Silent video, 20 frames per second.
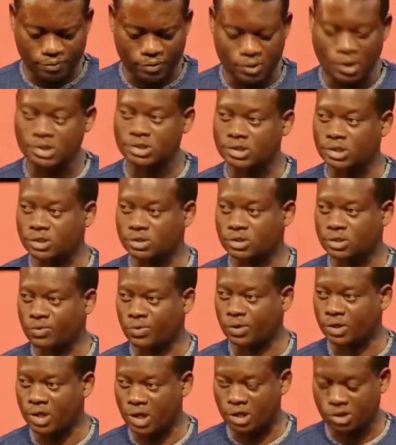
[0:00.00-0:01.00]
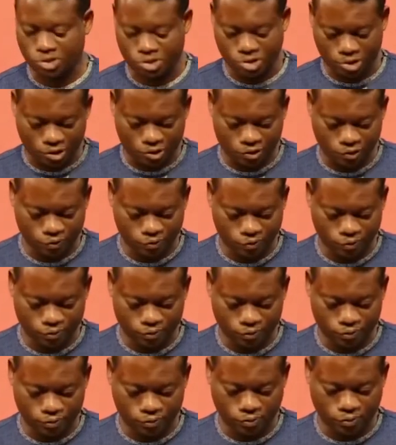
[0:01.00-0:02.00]
That's his credential.
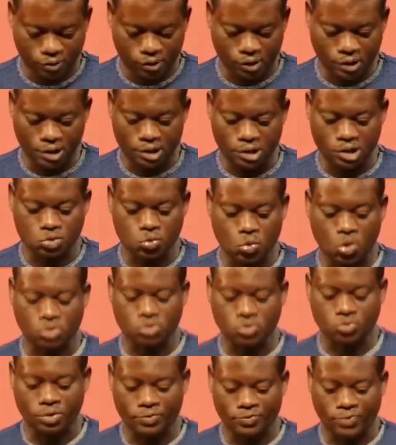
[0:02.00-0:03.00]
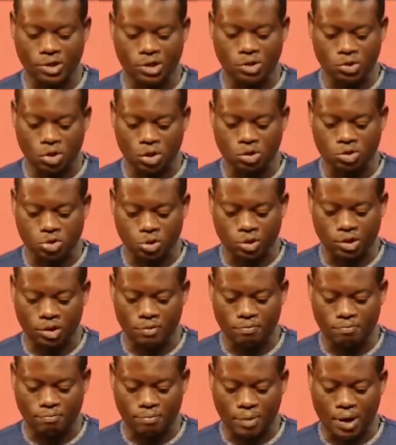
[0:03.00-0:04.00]
And it was revealed unto
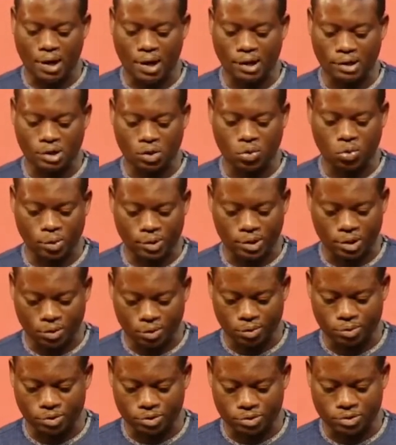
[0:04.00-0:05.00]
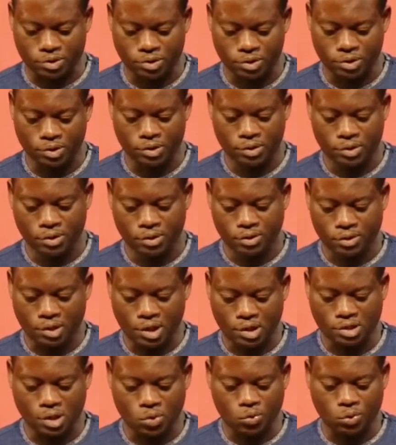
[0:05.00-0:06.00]
him by the Holy Ghost
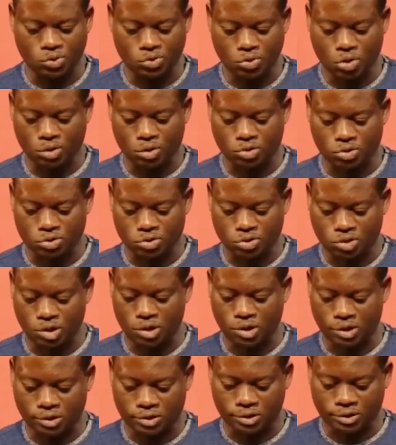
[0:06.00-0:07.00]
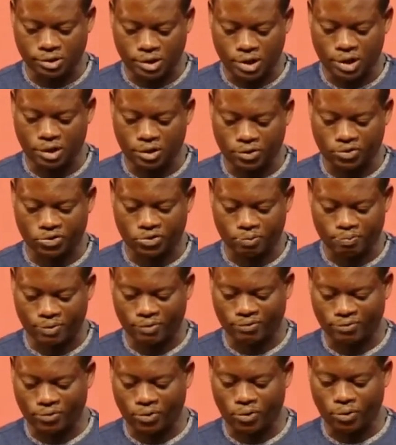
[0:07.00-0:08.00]
that he would not see death
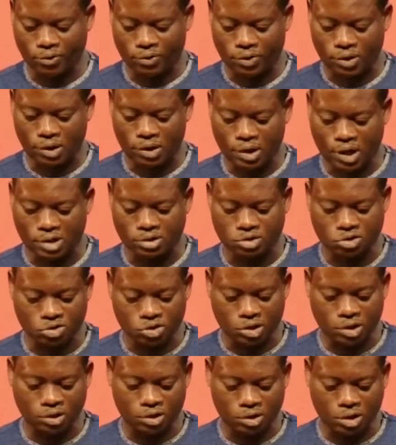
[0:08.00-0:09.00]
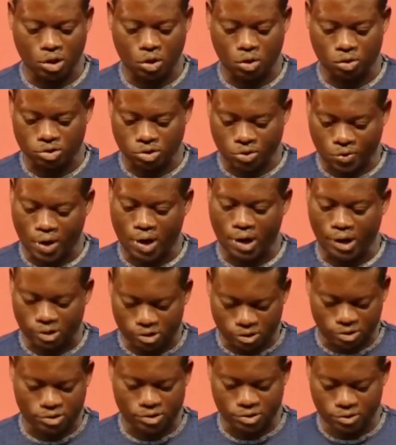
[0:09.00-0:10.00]
before he had seen the Lord's
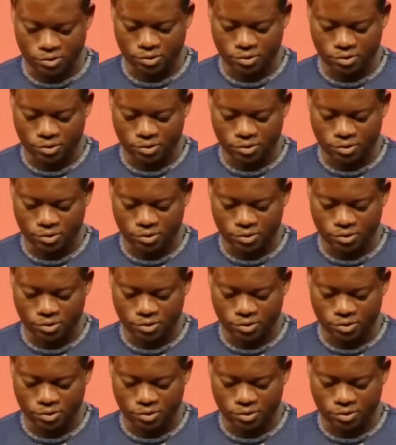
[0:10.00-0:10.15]
Christ.